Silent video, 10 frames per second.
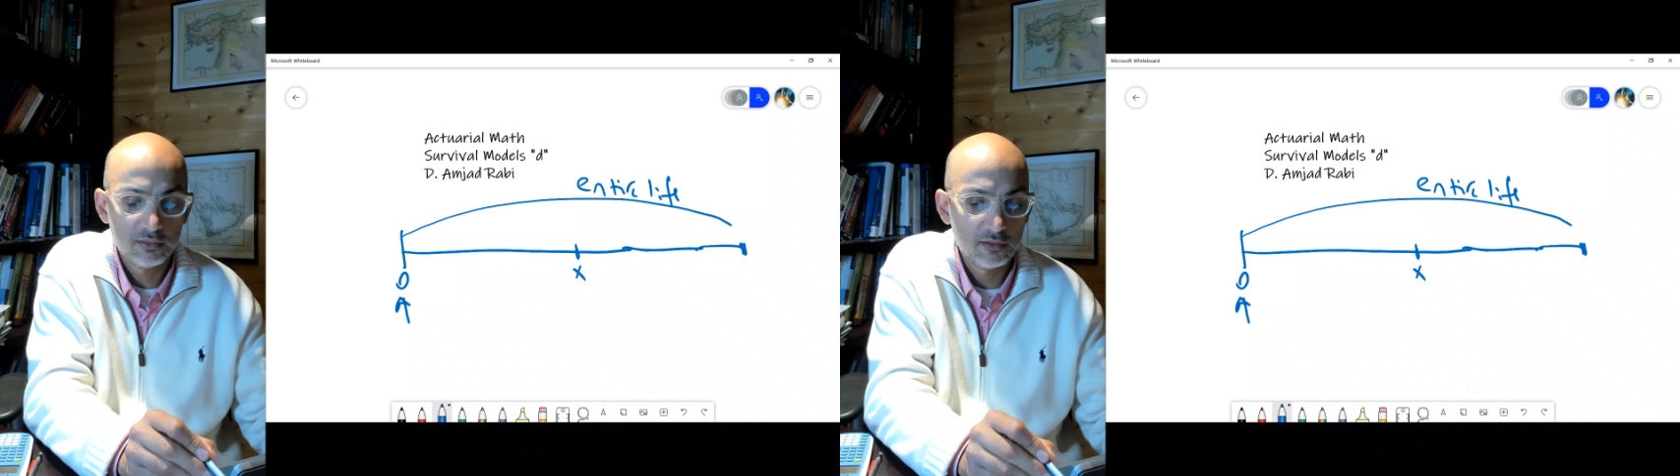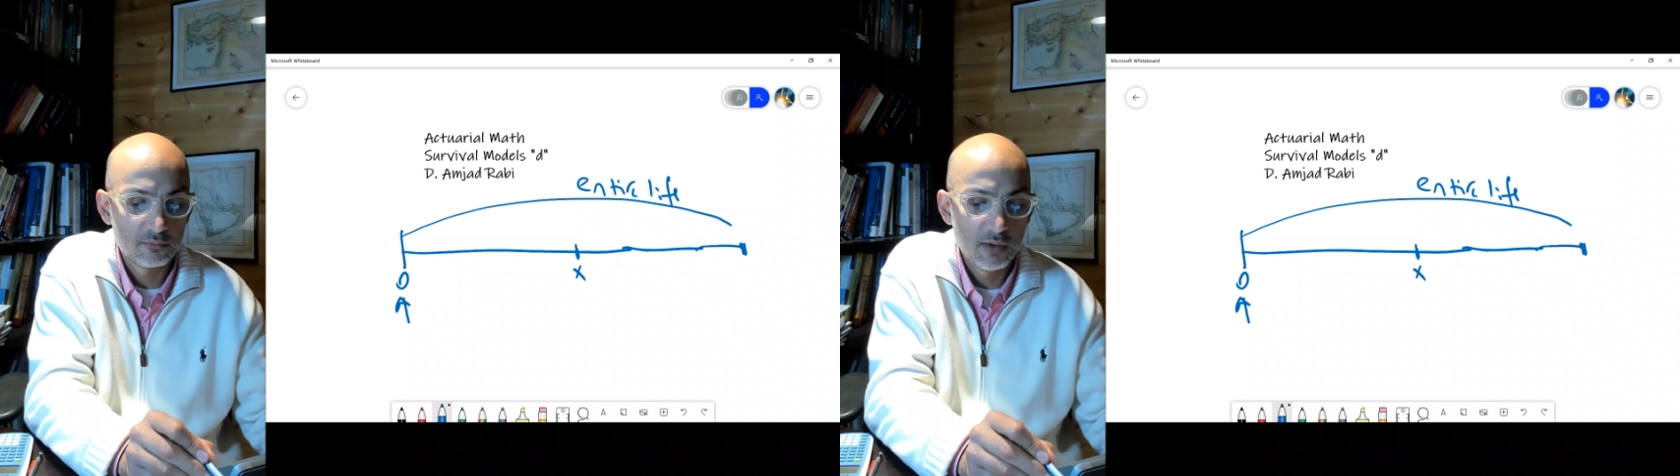
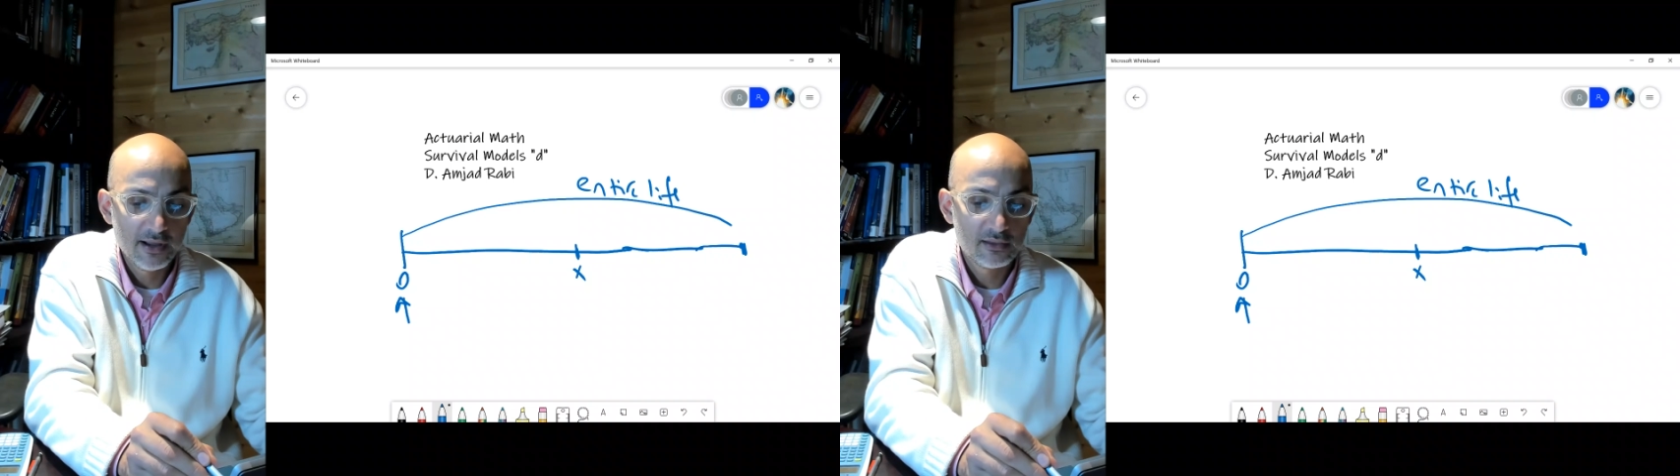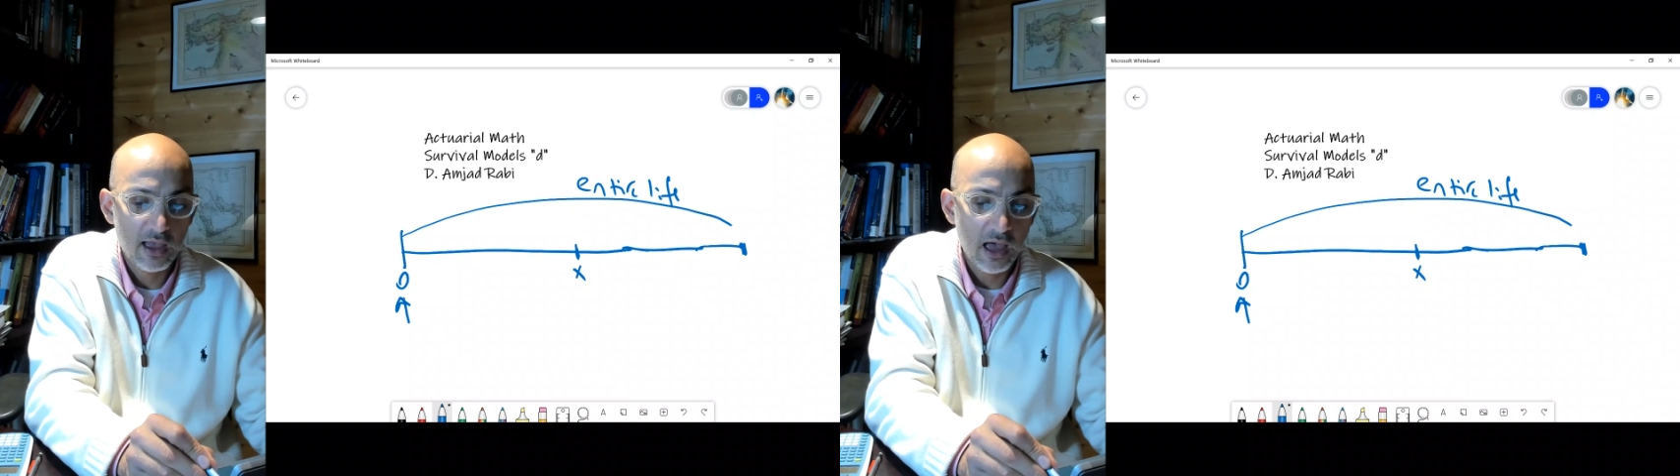it
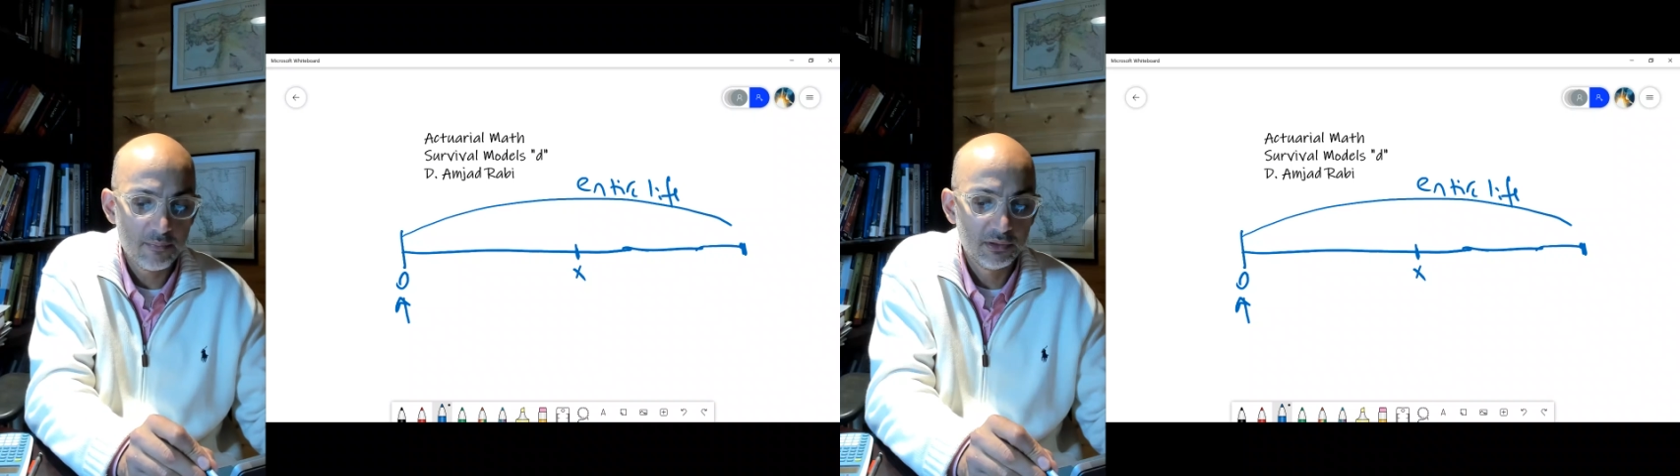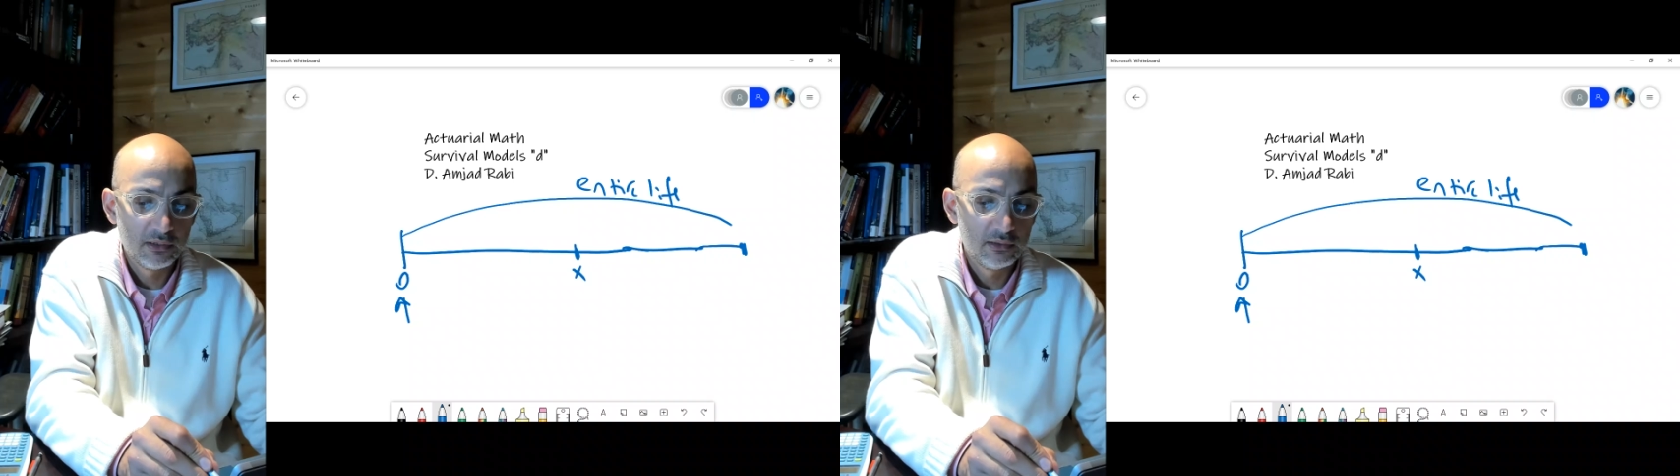might
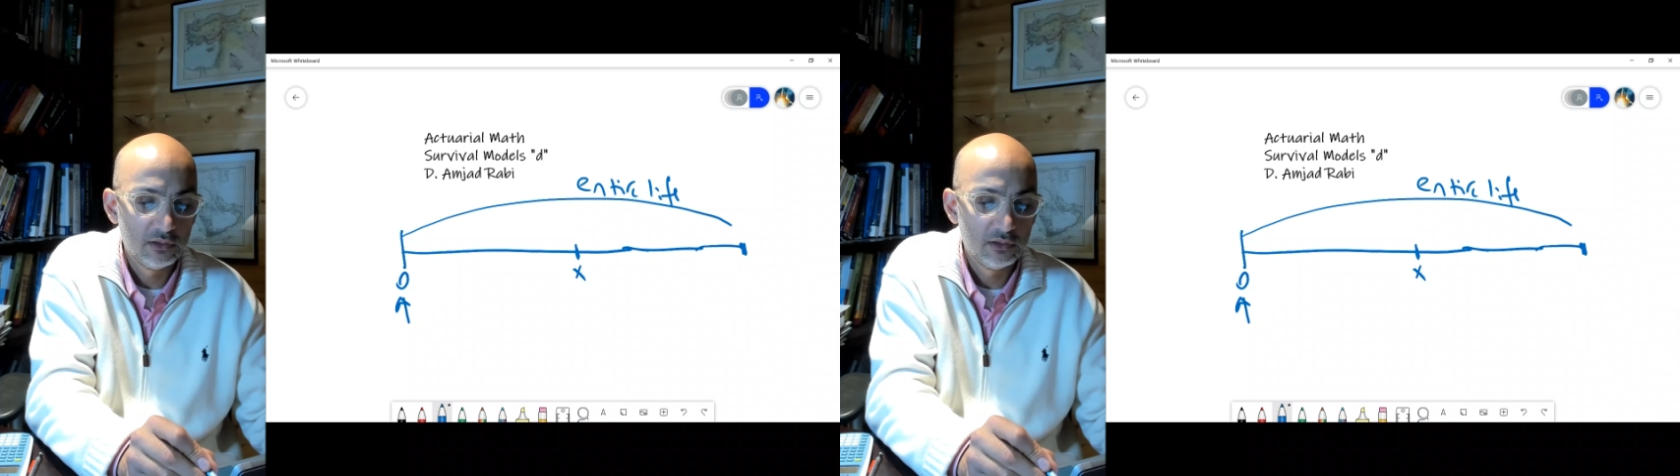happen,